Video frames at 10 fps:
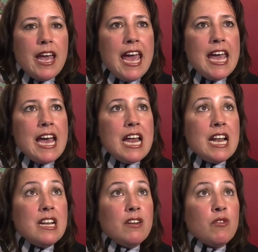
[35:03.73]

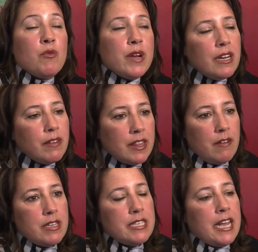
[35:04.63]
and reading what
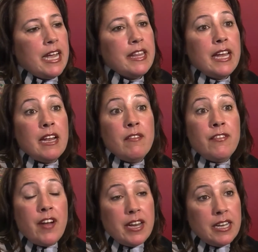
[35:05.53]
they were saying, and then
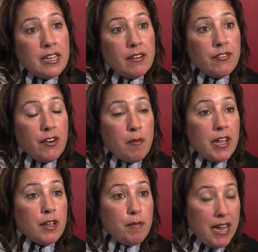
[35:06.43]
finding from
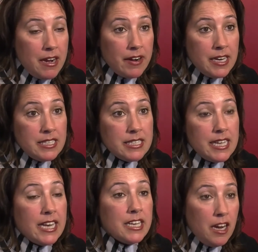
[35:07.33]
other parents
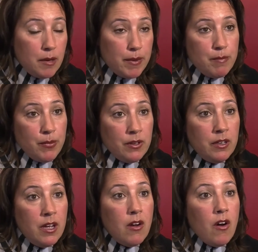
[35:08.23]
and young
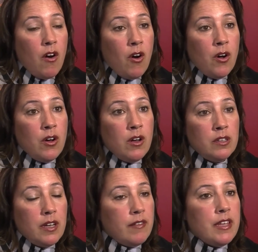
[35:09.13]
people
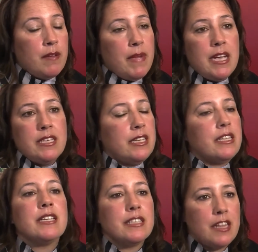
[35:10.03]
all of the amazing
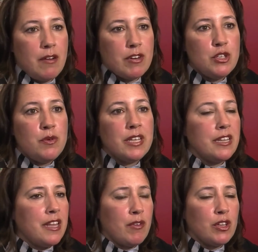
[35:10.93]
things that they were doing,
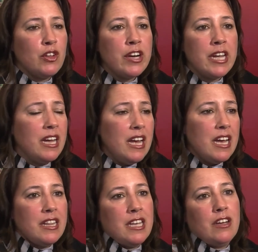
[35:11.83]
that they were learning,
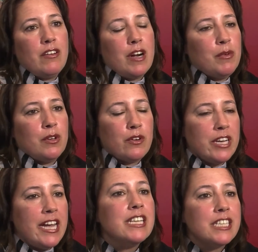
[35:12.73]
the incredible
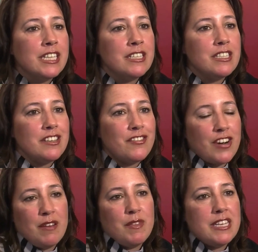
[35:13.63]
creations
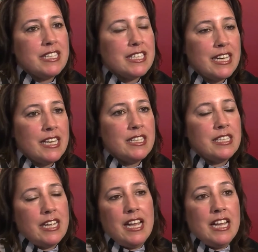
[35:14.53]
from these
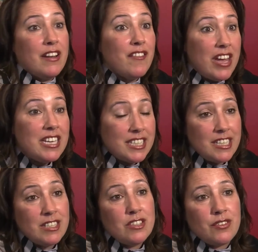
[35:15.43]
kids, the
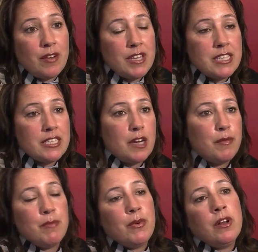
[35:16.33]
innovations from these young
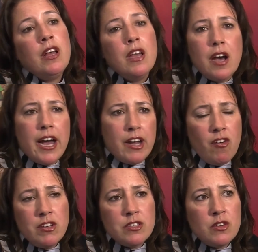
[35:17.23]
people. I
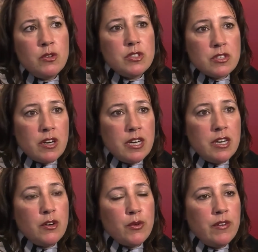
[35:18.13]
also
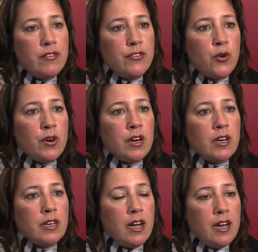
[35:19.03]
started a group
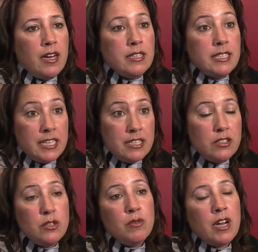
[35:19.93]
for
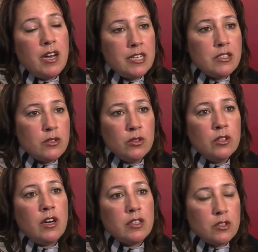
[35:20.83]
teens who were not in
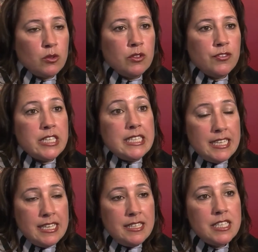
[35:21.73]
school called School Free
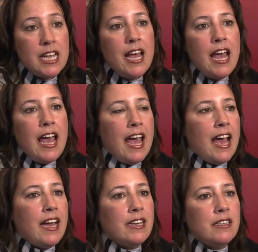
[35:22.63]
Teens,
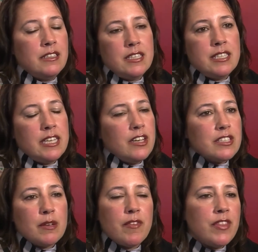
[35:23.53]
and just to hear
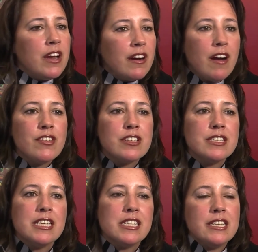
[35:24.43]
some of their
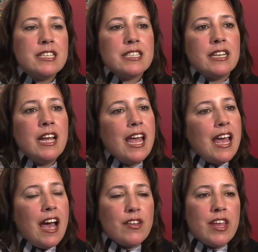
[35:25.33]
conversations and
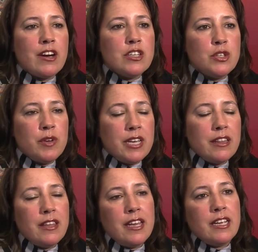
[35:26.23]
how they're
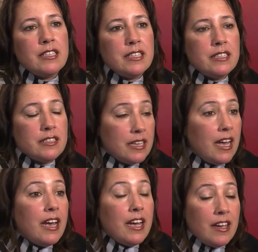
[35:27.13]
doing things.
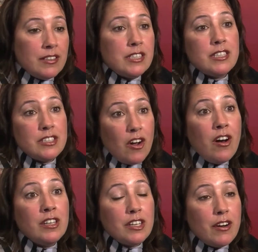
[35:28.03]
It's just
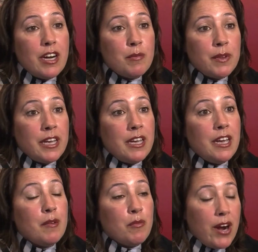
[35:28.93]
all
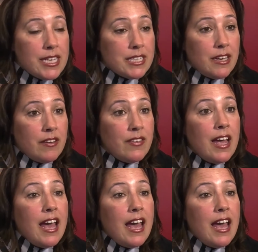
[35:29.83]
incredibly impressive.